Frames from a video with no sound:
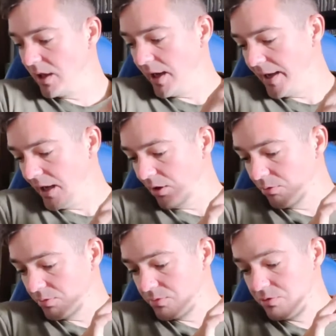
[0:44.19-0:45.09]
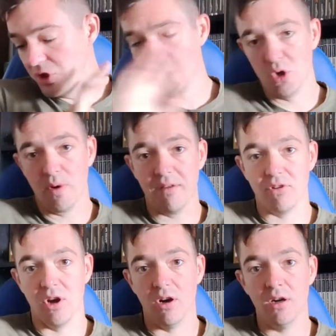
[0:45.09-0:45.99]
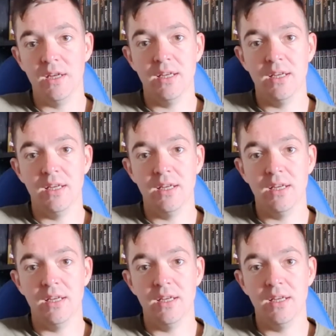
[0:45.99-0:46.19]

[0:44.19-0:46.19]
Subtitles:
I'll show you what I've got,